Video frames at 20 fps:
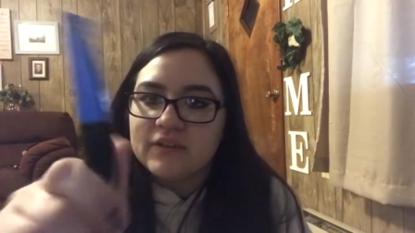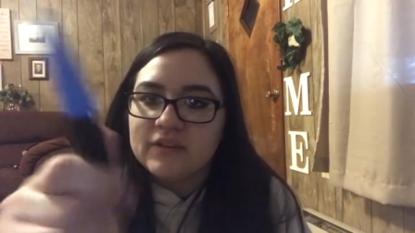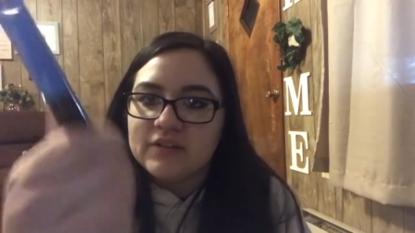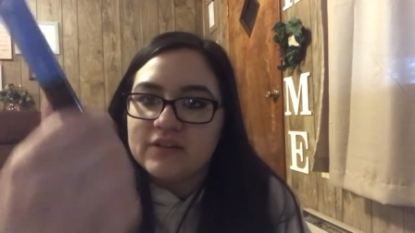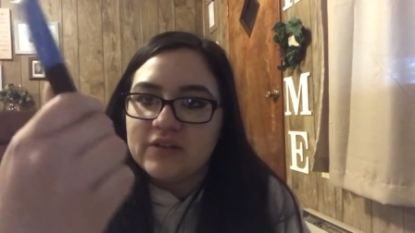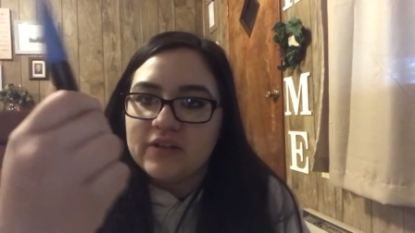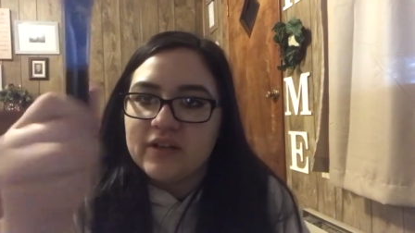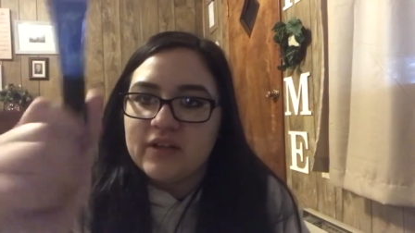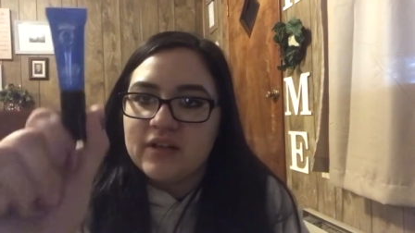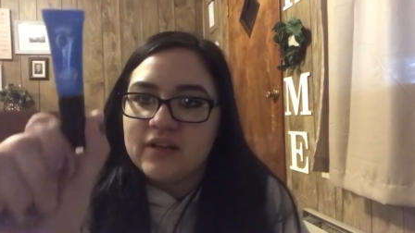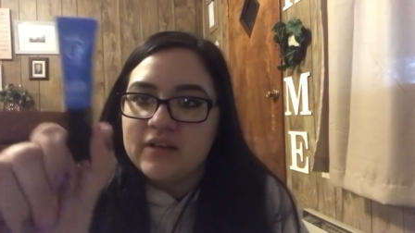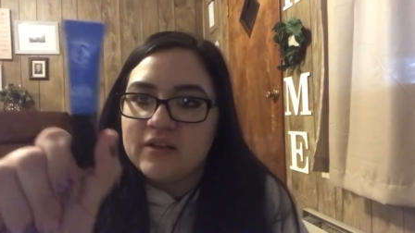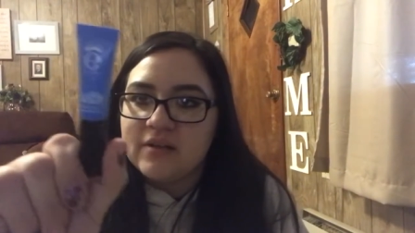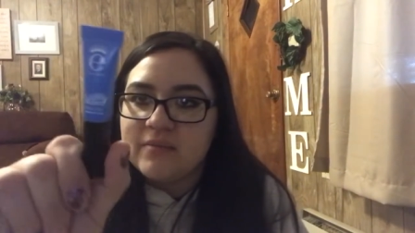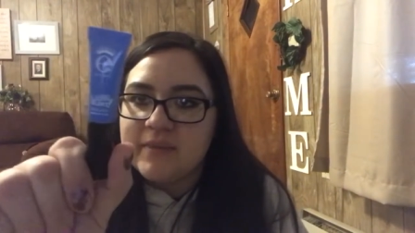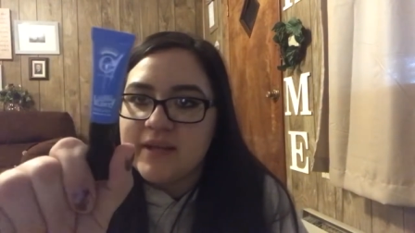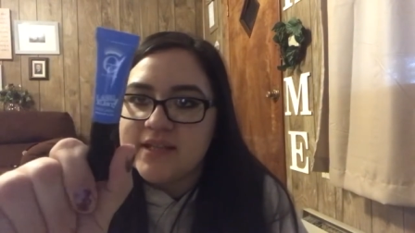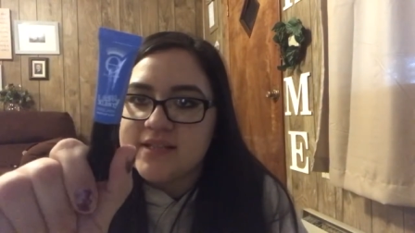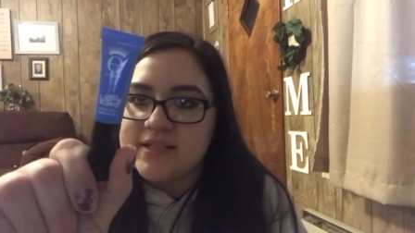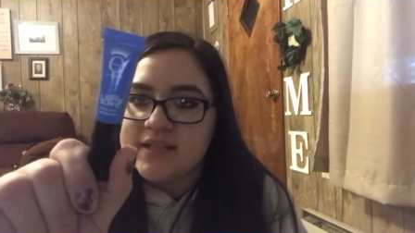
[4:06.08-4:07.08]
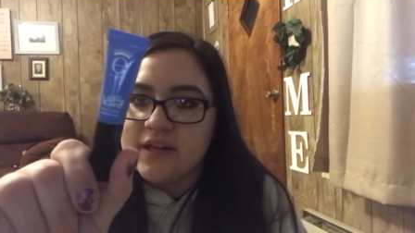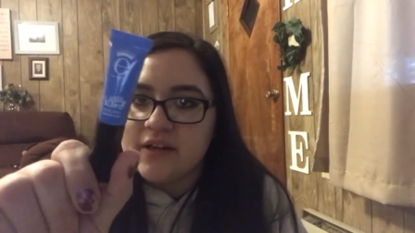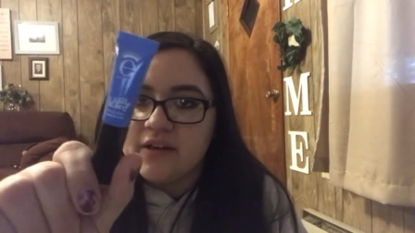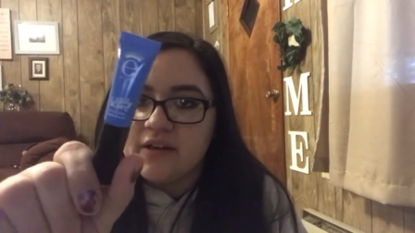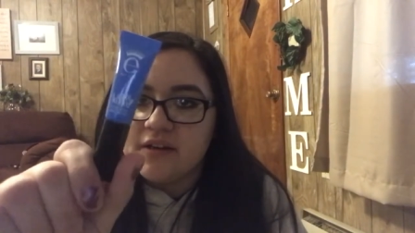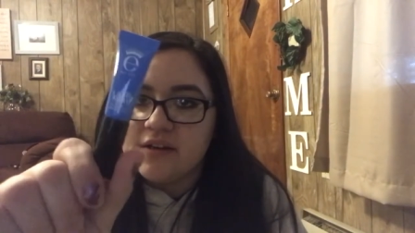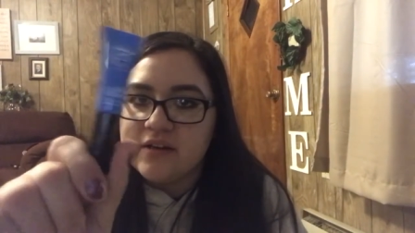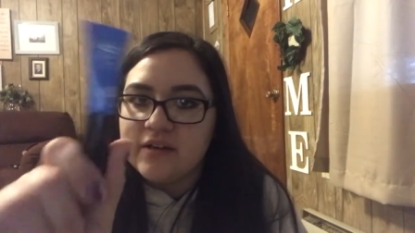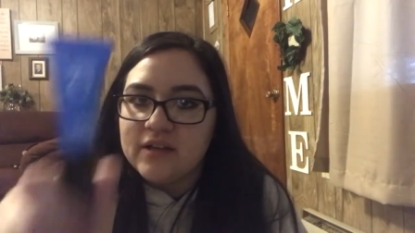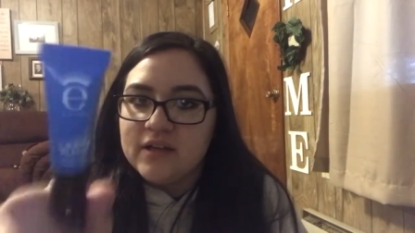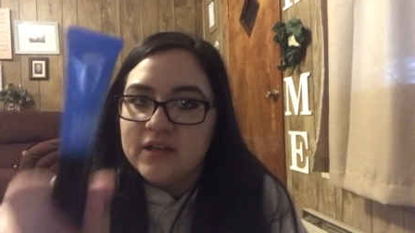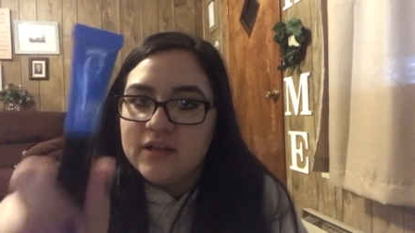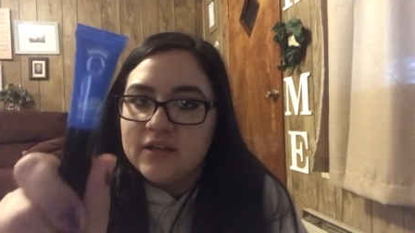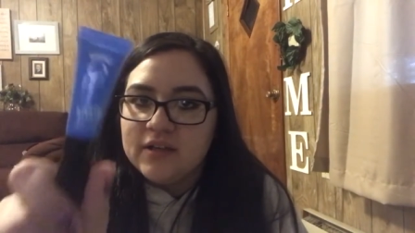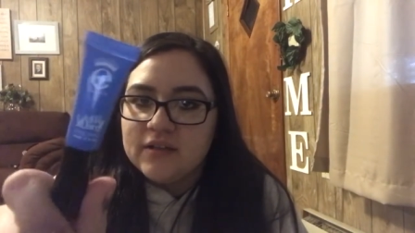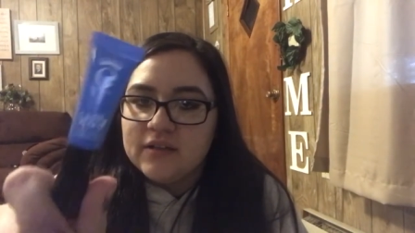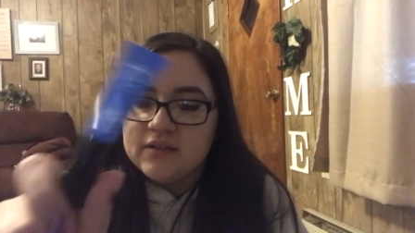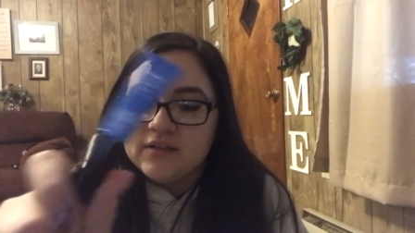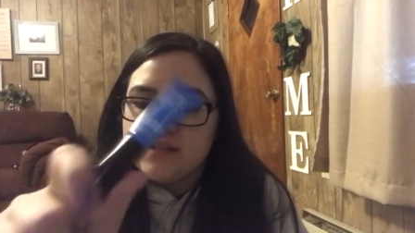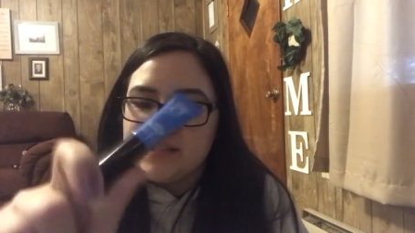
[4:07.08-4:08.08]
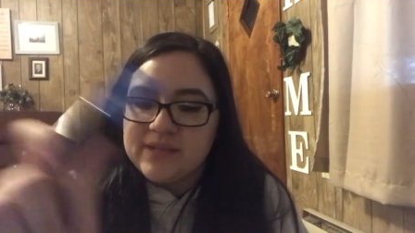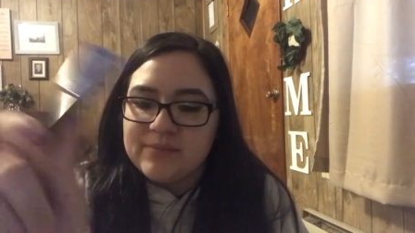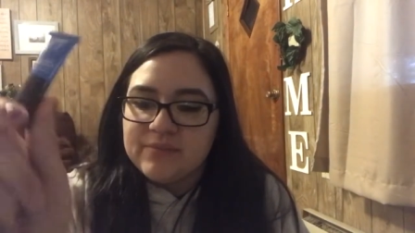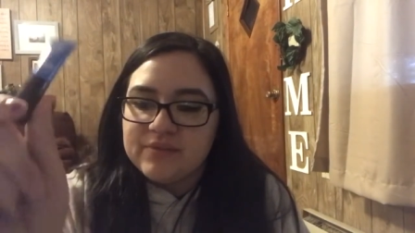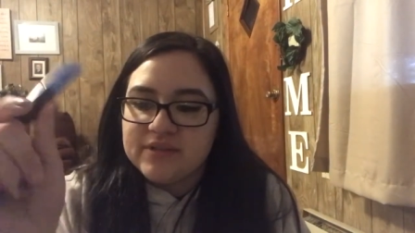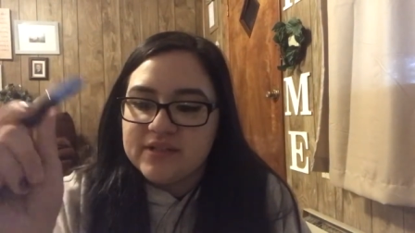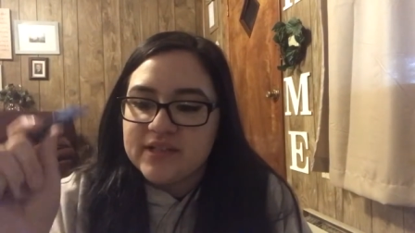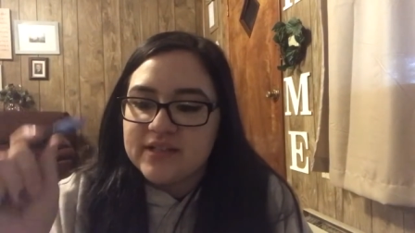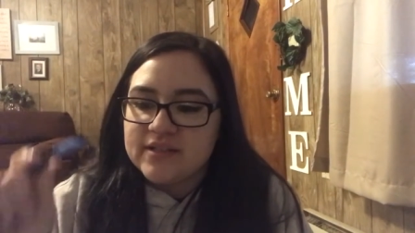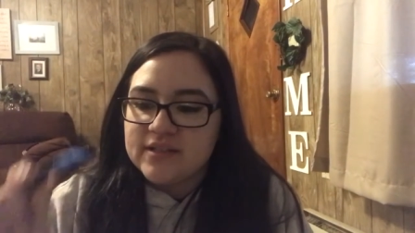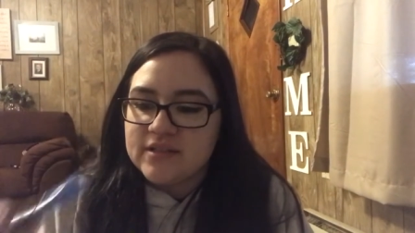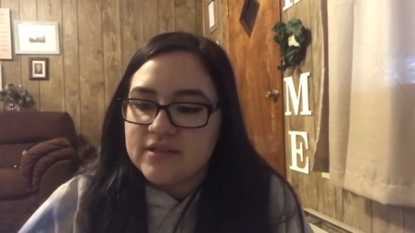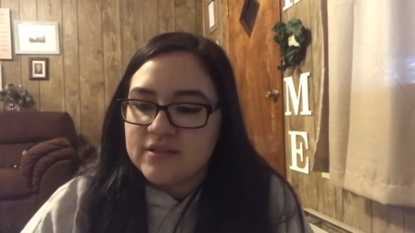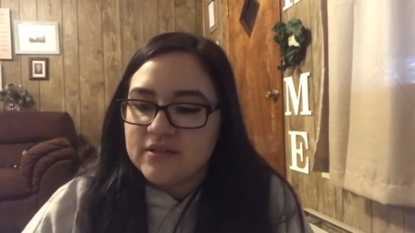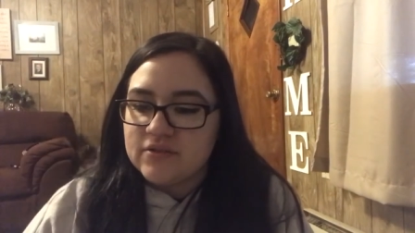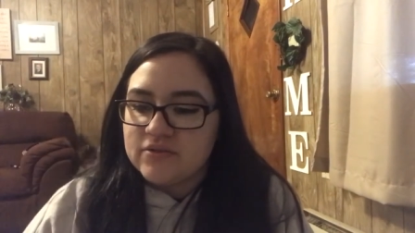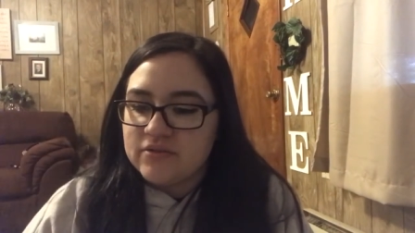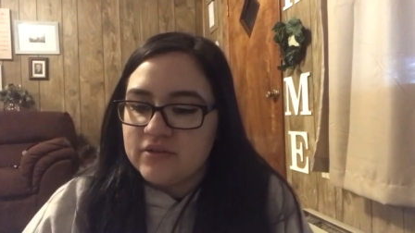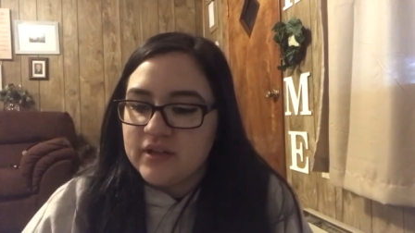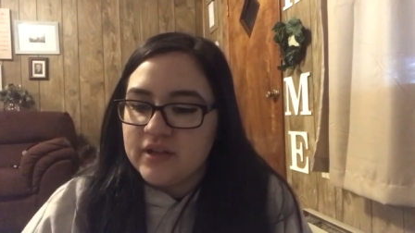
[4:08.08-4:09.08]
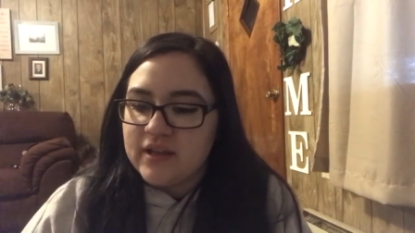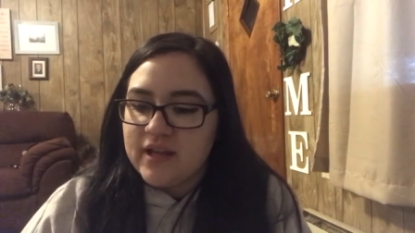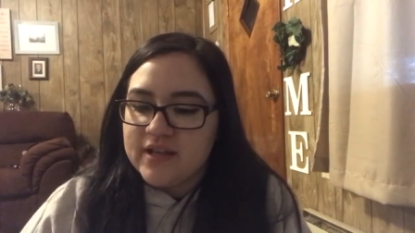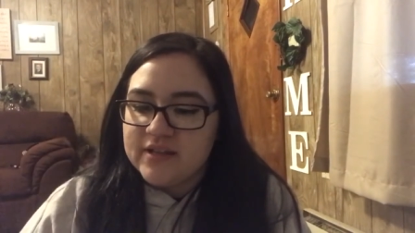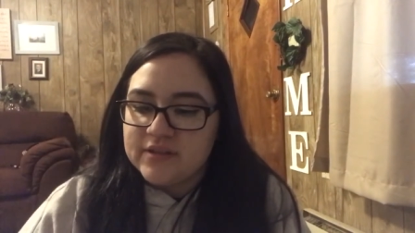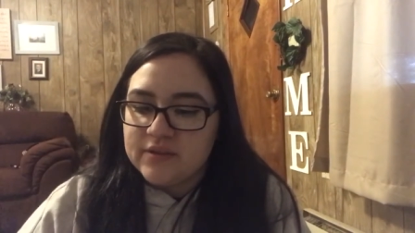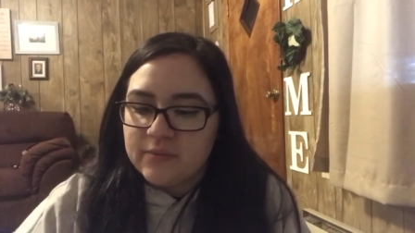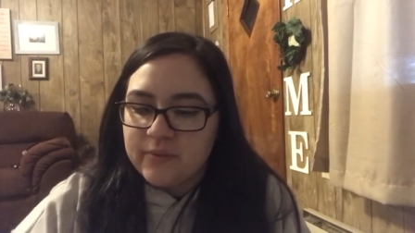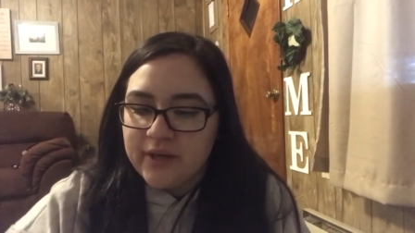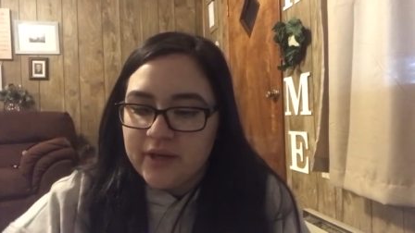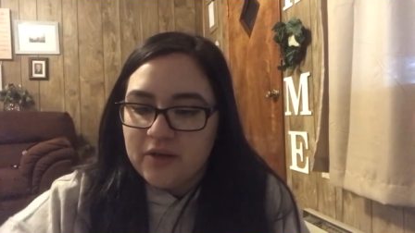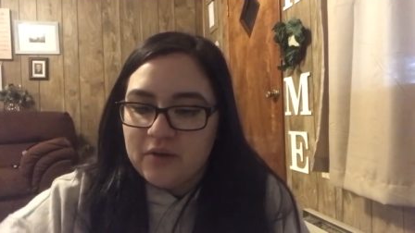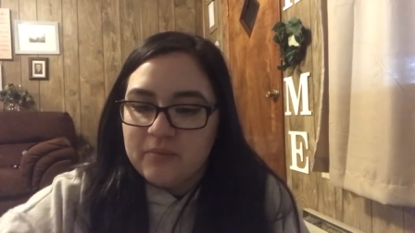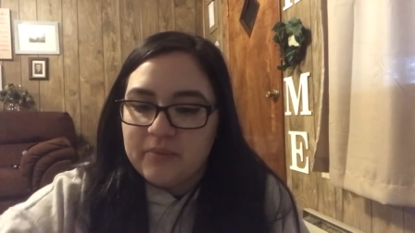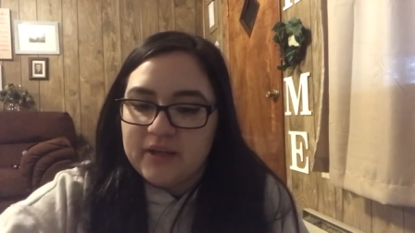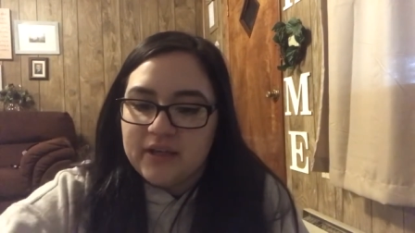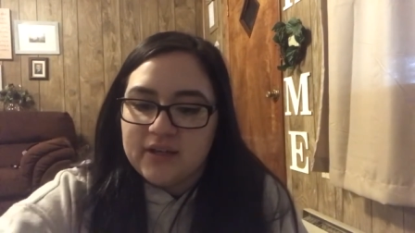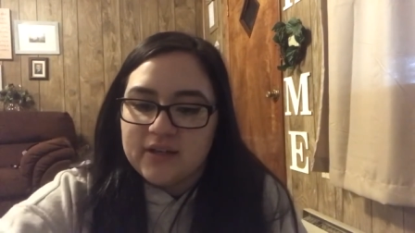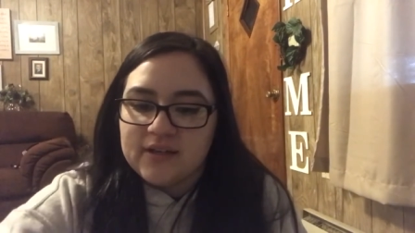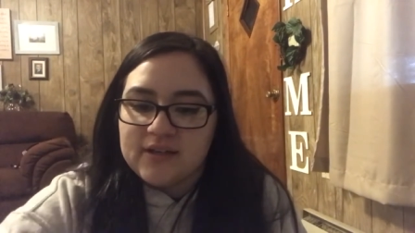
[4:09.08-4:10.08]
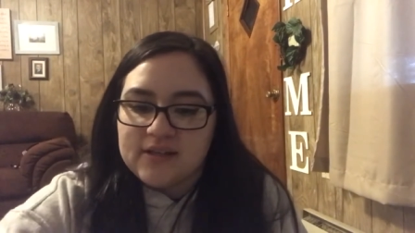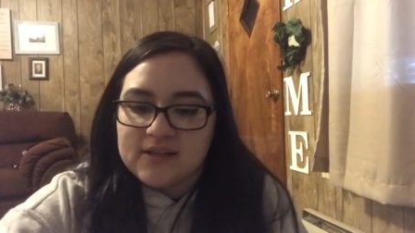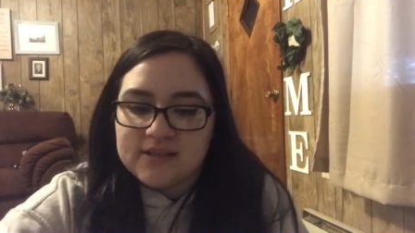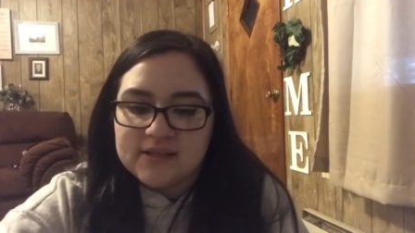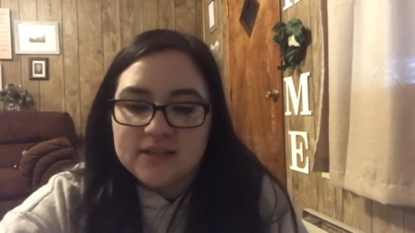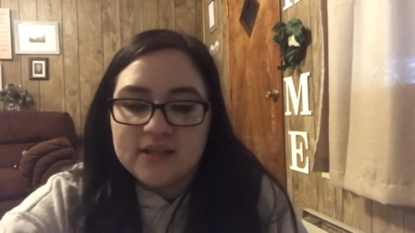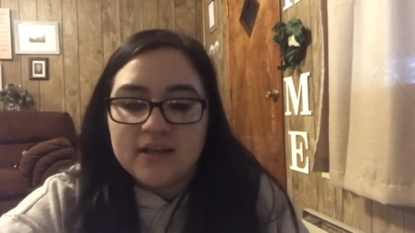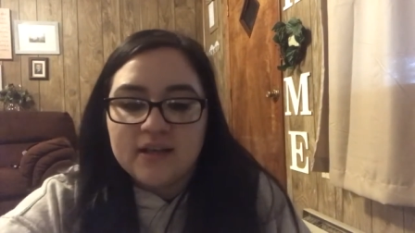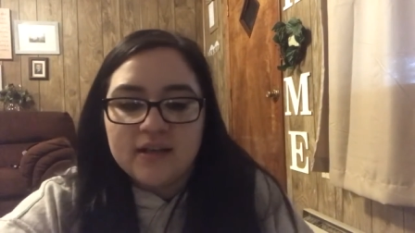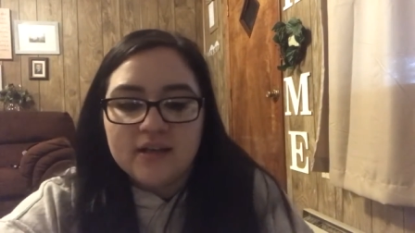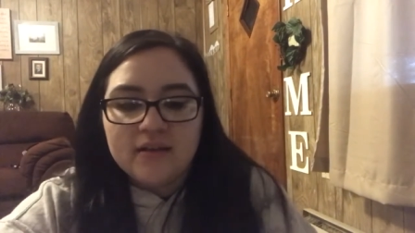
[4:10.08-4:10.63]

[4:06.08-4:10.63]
So you get a little mascara. Sample sizes usually last a while because